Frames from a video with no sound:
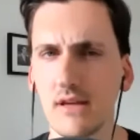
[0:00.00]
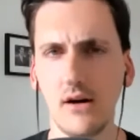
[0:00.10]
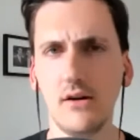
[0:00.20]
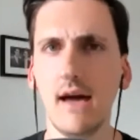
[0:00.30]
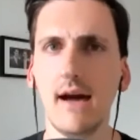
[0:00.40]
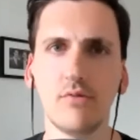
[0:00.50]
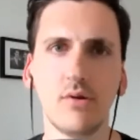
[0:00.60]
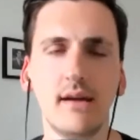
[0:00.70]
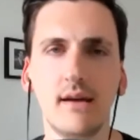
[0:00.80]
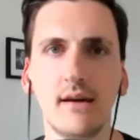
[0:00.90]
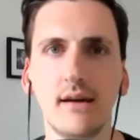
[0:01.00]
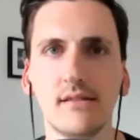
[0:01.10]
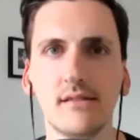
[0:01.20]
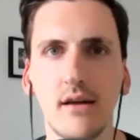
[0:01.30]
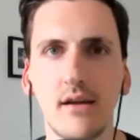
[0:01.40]
oh yeah, everyone here
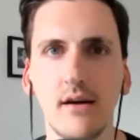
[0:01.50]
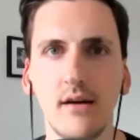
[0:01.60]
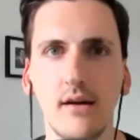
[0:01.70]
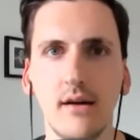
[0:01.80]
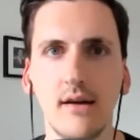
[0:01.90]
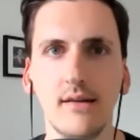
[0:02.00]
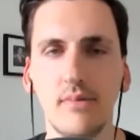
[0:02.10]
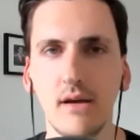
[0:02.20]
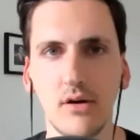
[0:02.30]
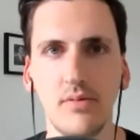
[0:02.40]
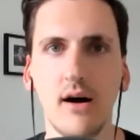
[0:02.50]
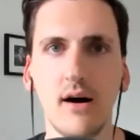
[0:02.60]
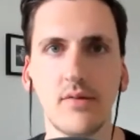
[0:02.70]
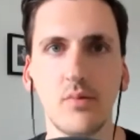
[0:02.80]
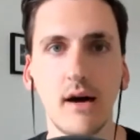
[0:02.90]
is going to be on a
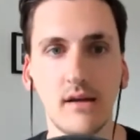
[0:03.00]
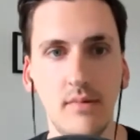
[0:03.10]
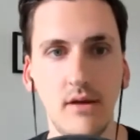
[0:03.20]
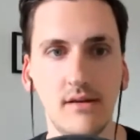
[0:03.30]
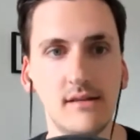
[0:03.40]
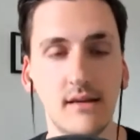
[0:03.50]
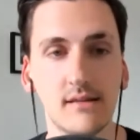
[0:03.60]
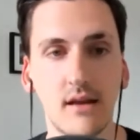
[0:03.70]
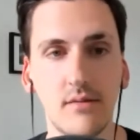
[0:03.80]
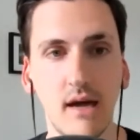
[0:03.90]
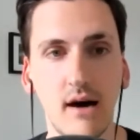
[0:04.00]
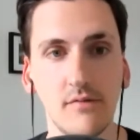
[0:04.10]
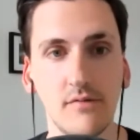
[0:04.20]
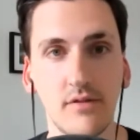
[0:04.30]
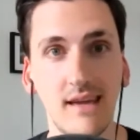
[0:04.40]
path where community is going to be a
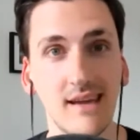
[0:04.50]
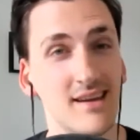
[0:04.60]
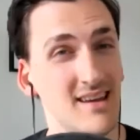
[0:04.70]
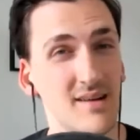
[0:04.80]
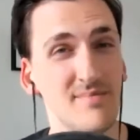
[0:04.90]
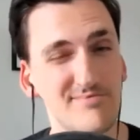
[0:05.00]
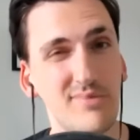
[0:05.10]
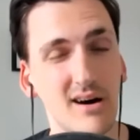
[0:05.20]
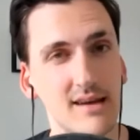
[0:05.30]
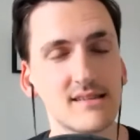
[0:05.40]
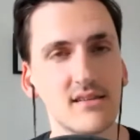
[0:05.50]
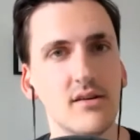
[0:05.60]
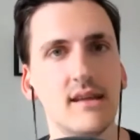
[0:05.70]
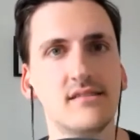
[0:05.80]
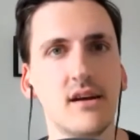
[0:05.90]
helpful thing. But that's
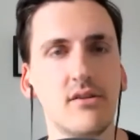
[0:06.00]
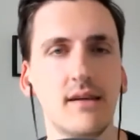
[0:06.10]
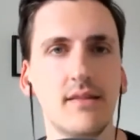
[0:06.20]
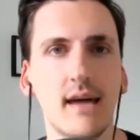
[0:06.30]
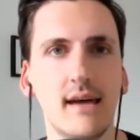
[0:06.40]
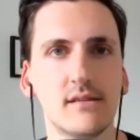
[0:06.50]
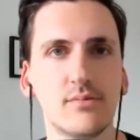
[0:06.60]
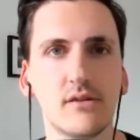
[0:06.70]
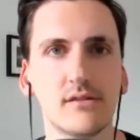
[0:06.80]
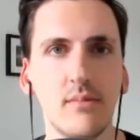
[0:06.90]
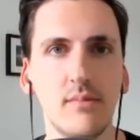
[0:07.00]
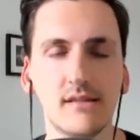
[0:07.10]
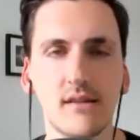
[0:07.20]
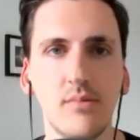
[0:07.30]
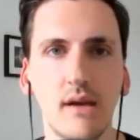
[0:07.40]
not necessarily the case, because I meet
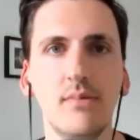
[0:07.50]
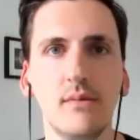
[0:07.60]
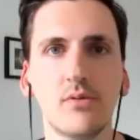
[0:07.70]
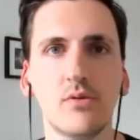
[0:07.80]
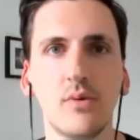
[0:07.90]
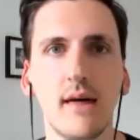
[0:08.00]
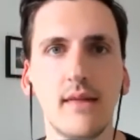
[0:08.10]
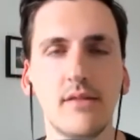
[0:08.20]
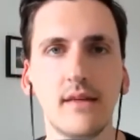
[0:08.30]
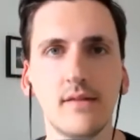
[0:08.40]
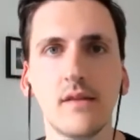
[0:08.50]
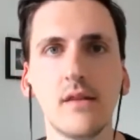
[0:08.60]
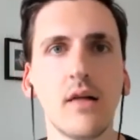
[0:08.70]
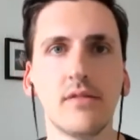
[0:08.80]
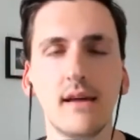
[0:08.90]
so many people where they think the
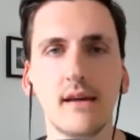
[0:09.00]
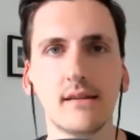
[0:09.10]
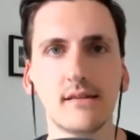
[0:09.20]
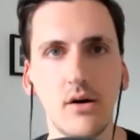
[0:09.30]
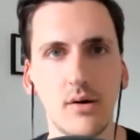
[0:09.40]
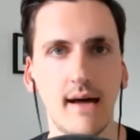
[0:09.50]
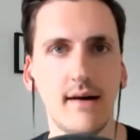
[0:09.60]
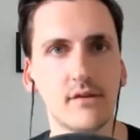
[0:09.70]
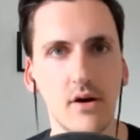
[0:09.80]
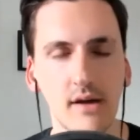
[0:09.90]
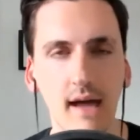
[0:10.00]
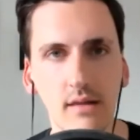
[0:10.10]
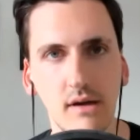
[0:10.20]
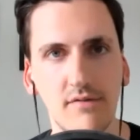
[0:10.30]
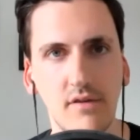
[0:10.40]
done thing is, oh, I have to go get
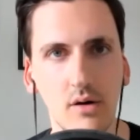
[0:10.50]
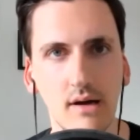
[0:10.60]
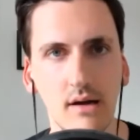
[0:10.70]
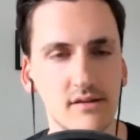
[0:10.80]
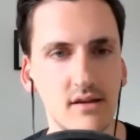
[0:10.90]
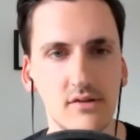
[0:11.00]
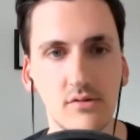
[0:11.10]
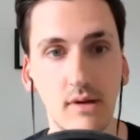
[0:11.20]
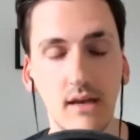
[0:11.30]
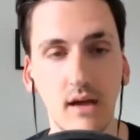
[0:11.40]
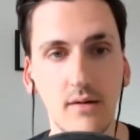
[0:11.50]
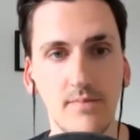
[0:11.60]
the big following on social media.